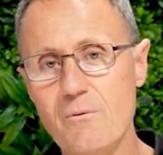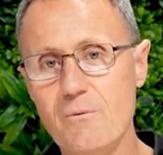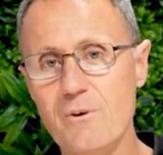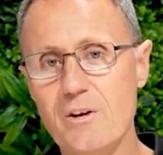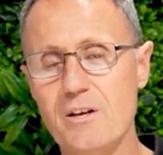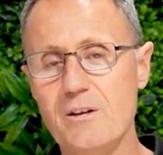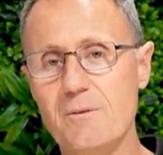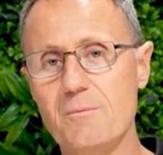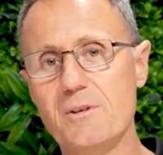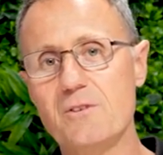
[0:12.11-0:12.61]

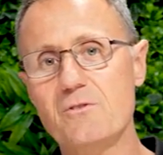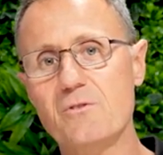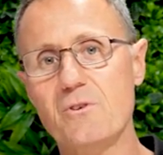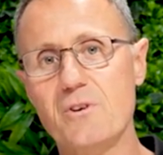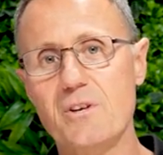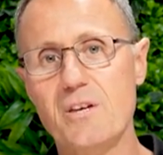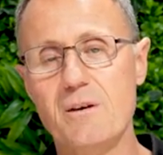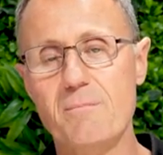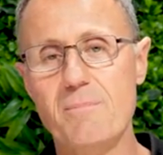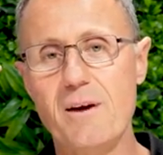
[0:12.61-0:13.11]
We're going to be
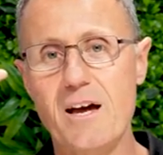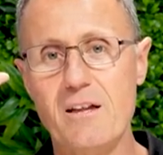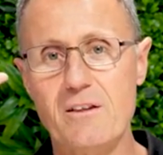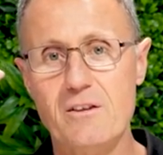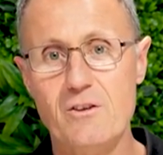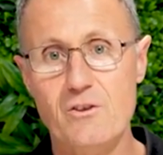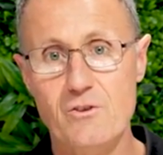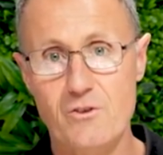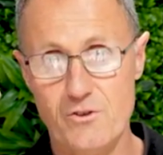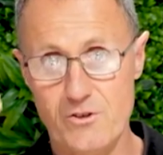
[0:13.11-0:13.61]
talking
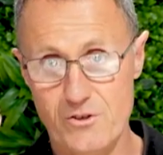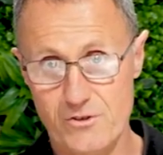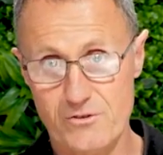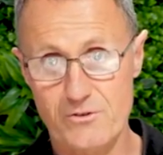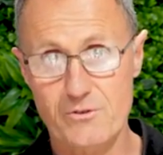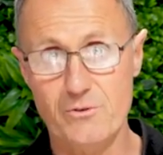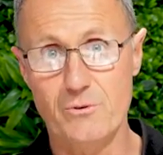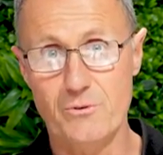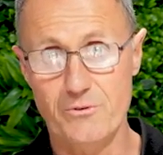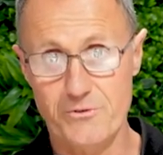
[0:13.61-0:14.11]
about the
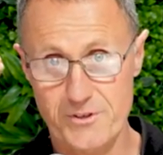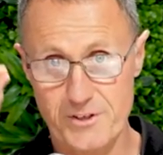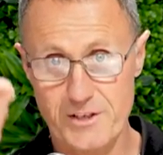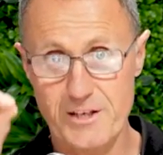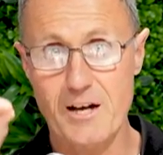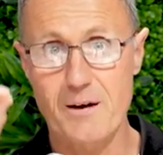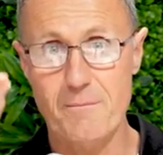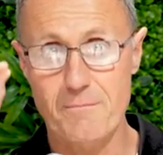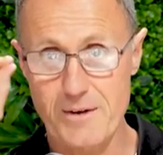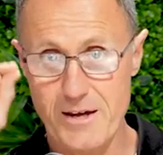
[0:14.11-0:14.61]
stools that
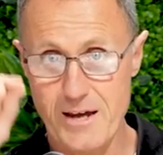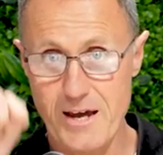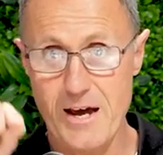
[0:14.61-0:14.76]
come